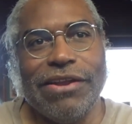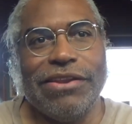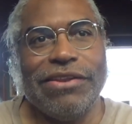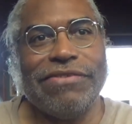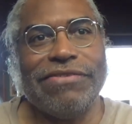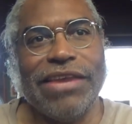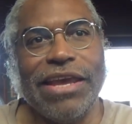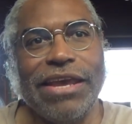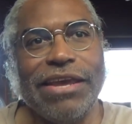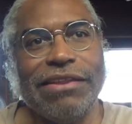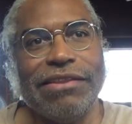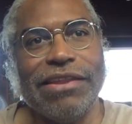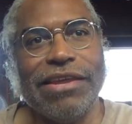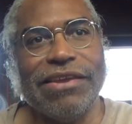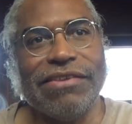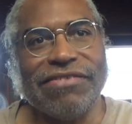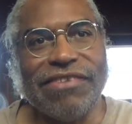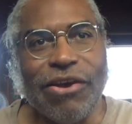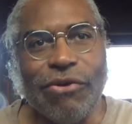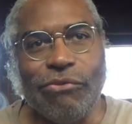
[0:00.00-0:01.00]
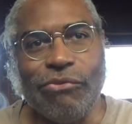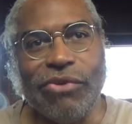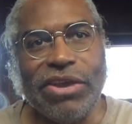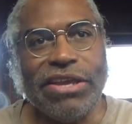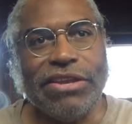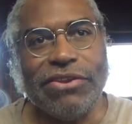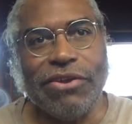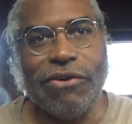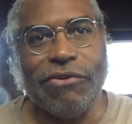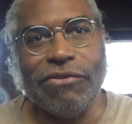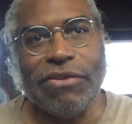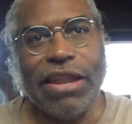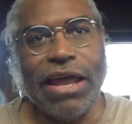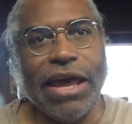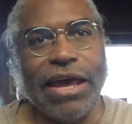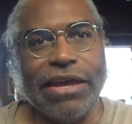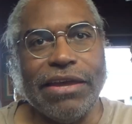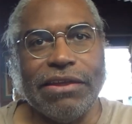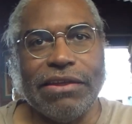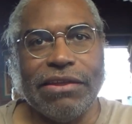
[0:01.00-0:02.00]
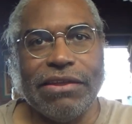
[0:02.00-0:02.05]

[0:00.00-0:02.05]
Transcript: saying things that we don't like.